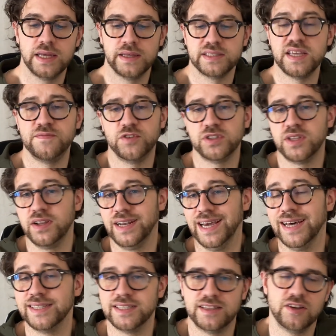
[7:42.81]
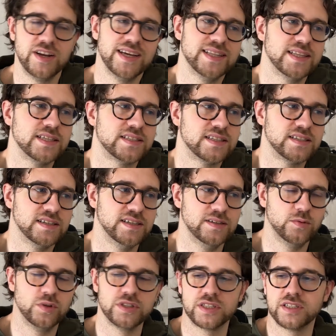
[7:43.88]
Same for Fernandez. Fernandez
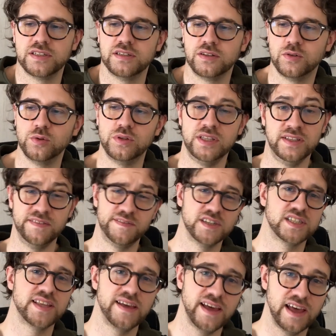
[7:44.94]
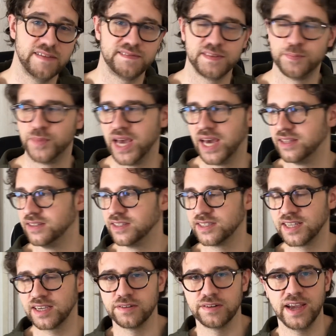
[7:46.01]
was good in the first half, bad in the
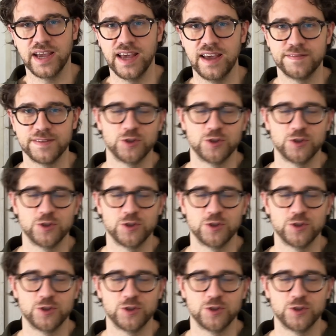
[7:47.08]
second half.